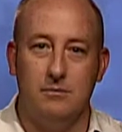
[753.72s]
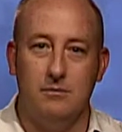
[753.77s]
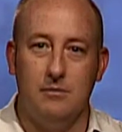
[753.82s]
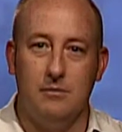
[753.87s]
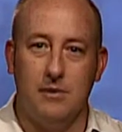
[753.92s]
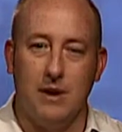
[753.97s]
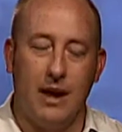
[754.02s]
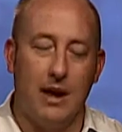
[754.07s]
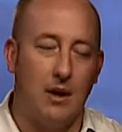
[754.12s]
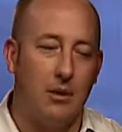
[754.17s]

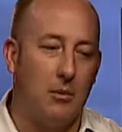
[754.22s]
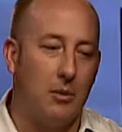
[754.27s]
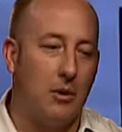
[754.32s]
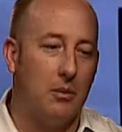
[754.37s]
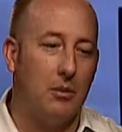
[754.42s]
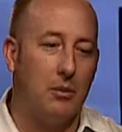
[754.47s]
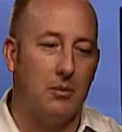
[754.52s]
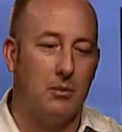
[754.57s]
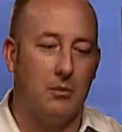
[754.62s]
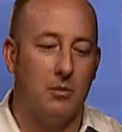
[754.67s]
Yeah, well,
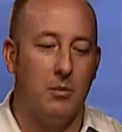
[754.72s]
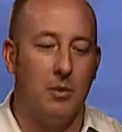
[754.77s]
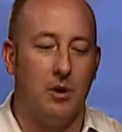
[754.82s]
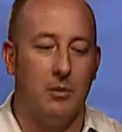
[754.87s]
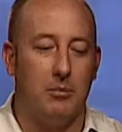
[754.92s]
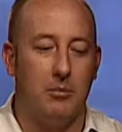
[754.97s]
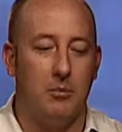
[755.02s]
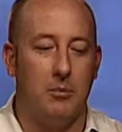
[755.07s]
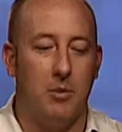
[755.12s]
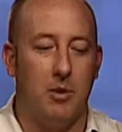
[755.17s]

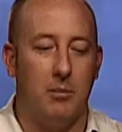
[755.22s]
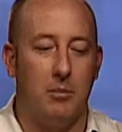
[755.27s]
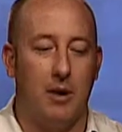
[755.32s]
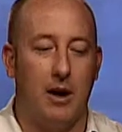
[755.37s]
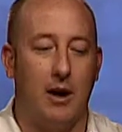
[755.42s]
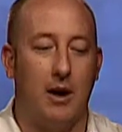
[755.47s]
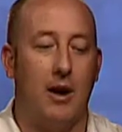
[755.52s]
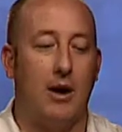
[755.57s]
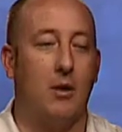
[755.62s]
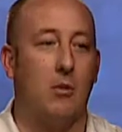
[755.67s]
we pay
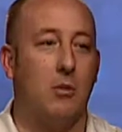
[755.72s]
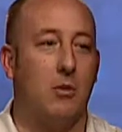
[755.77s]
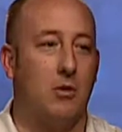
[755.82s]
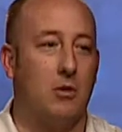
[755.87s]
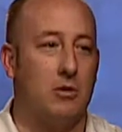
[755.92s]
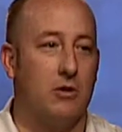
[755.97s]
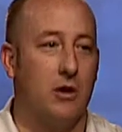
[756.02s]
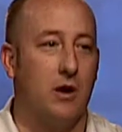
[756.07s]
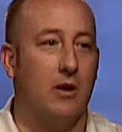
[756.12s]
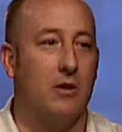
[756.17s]
a higher
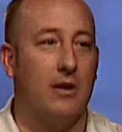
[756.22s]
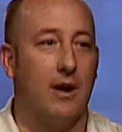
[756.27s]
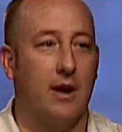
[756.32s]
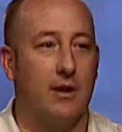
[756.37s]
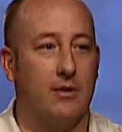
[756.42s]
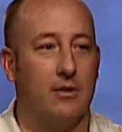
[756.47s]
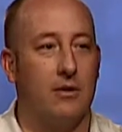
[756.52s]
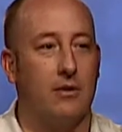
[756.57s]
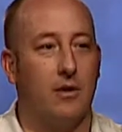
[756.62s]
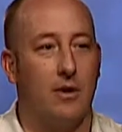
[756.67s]
portion. Our
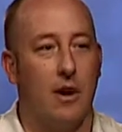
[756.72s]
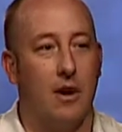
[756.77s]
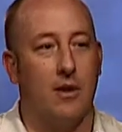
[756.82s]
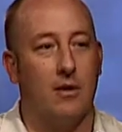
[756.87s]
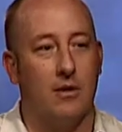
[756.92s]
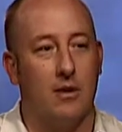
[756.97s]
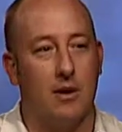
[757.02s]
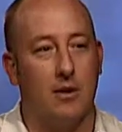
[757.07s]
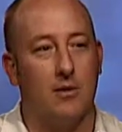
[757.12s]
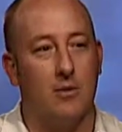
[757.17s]
taxes are
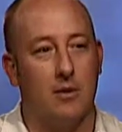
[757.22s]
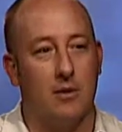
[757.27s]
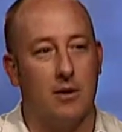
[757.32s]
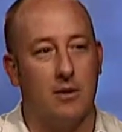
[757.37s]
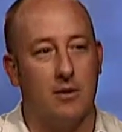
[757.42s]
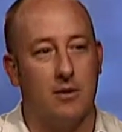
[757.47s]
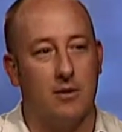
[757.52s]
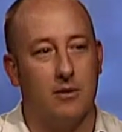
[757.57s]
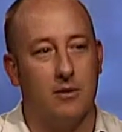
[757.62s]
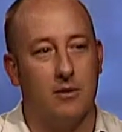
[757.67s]
higher than everybody
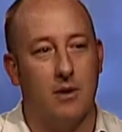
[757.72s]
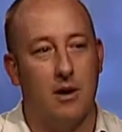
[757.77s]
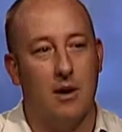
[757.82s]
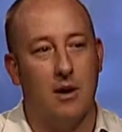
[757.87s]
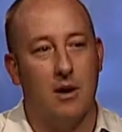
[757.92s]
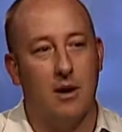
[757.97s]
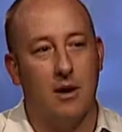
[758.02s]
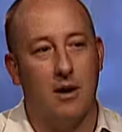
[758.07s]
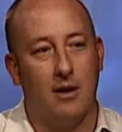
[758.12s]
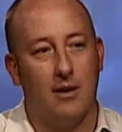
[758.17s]
else's
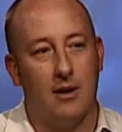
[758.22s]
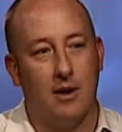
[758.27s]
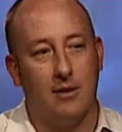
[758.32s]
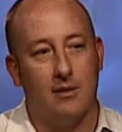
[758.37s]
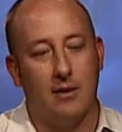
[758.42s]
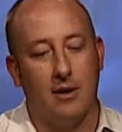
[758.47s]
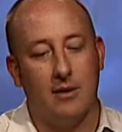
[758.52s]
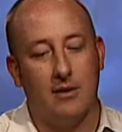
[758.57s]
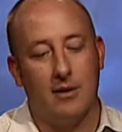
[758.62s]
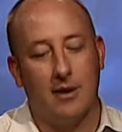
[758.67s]
on the
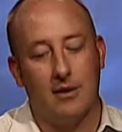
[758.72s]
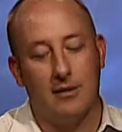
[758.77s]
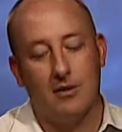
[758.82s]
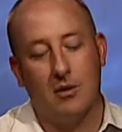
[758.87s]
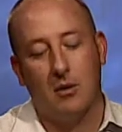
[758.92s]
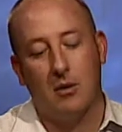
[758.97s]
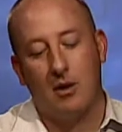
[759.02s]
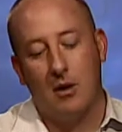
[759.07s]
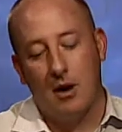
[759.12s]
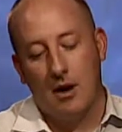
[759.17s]
excise tax.
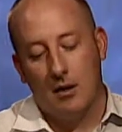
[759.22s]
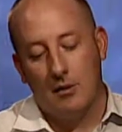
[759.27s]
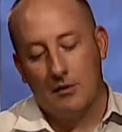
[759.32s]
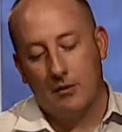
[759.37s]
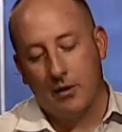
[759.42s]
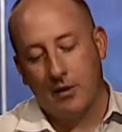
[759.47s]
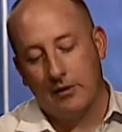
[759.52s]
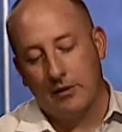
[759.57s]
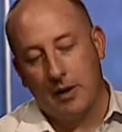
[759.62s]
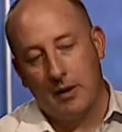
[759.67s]
So,
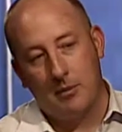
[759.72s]
for example,